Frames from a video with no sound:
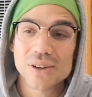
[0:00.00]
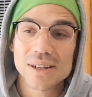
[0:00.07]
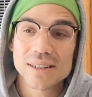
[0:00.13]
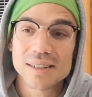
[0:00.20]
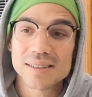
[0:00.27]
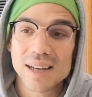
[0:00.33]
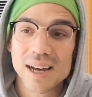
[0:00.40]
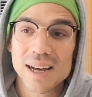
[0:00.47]
So at
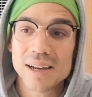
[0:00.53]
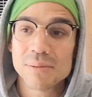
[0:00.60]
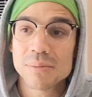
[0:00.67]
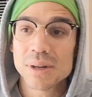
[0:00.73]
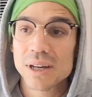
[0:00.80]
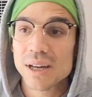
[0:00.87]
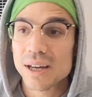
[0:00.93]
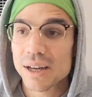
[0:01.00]
the
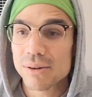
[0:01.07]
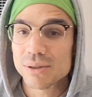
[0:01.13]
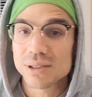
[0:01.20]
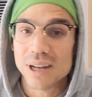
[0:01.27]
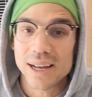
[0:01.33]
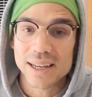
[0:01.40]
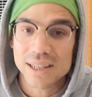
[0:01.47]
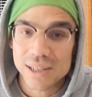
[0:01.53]
time, it
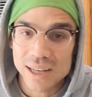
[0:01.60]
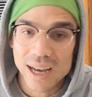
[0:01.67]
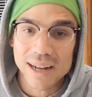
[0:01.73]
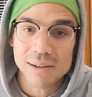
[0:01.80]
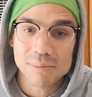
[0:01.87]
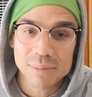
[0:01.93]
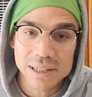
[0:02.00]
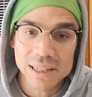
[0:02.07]
was like you
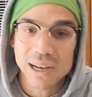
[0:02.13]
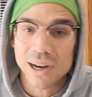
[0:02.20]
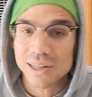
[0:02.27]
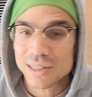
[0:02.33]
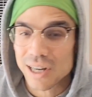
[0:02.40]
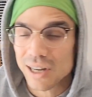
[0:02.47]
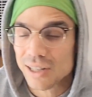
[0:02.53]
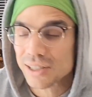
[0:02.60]
gotta be
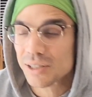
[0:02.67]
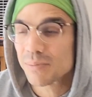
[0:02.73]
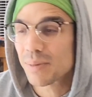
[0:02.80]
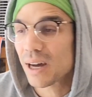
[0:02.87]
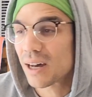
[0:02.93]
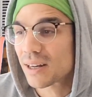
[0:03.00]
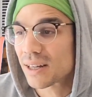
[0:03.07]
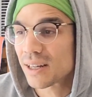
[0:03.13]
hush-hush
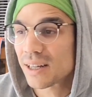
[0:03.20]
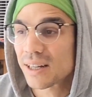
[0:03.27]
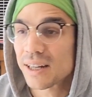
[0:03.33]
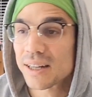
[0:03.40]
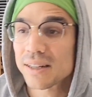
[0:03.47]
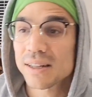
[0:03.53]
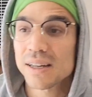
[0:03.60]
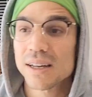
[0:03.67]
about it,
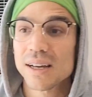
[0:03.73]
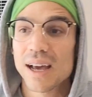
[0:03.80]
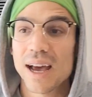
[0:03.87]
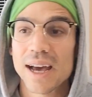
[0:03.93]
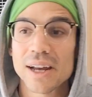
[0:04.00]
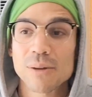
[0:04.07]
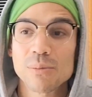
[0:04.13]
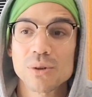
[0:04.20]
and
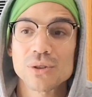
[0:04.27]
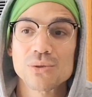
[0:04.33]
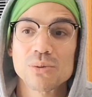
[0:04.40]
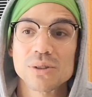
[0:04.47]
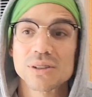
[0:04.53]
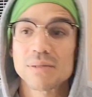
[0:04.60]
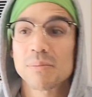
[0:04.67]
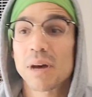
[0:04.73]
edibles
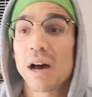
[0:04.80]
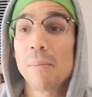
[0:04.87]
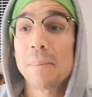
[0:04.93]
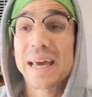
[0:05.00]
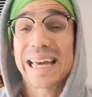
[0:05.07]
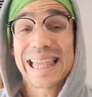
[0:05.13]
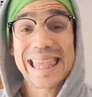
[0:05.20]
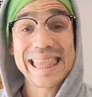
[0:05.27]
wasn't a
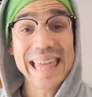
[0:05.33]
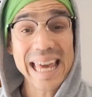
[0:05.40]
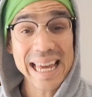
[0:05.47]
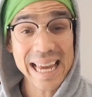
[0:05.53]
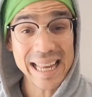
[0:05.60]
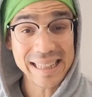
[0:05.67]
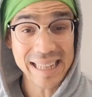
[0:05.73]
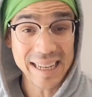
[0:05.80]
big
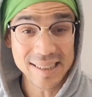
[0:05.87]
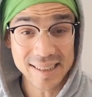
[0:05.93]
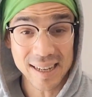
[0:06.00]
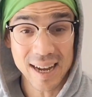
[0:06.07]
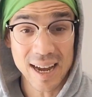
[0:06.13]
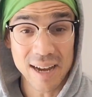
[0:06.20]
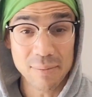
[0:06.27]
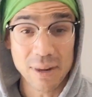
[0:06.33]
thing at that
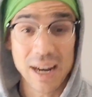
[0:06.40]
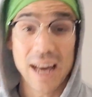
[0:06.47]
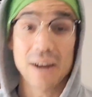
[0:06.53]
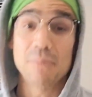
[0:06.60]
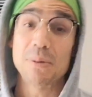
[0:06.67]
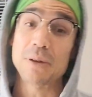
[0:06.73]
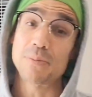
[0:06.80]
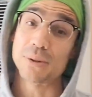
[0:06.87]
time. A lot
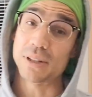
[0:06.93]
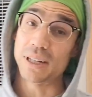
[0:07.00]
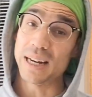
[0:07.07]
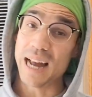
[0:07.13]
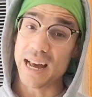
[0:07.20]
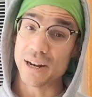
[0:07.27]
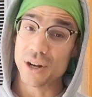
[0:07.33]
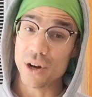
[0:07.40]
of people
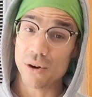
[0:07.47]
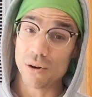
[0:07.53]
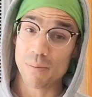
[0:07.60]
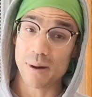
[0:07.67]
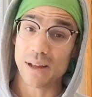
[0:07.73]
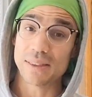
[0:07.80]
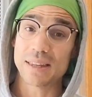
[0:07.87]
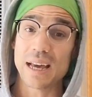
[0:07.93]
did not know
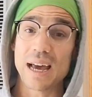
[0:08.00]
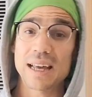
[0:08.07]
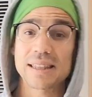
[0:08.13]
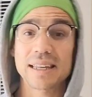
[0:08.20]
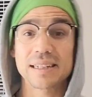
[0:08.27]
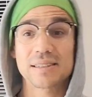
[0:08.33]
about that.